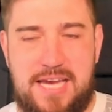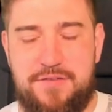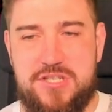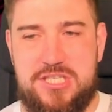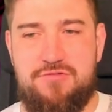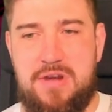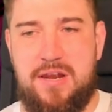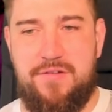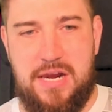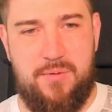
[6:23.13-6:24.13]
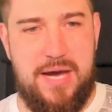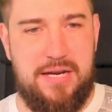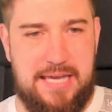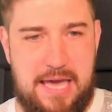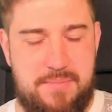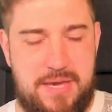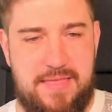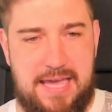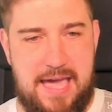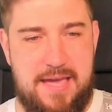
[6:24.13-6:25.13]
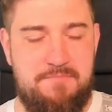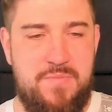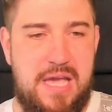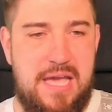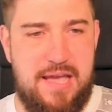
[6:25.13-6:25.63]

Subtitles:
Typhus did really, really well and kept me in the game.